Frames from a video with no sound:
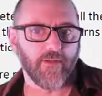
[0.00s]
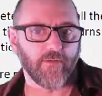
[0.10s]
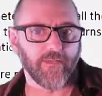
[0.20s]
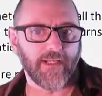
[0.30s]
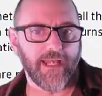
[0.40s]

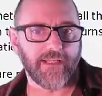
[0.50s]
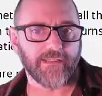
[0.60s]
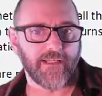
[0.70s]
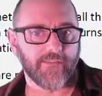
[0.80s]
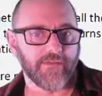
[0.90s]
Only
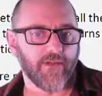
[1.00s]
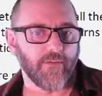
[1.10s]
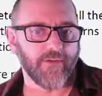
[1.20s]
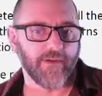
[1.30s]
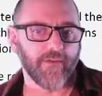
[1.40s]
class names
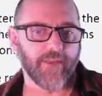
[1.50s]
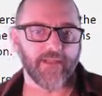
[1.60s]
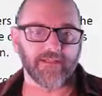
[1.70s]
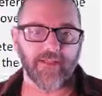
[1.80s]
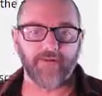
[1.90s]
start with an
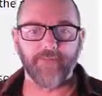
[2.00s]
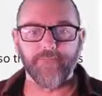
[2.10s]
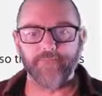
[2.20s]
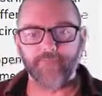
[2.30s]
uppercase letter.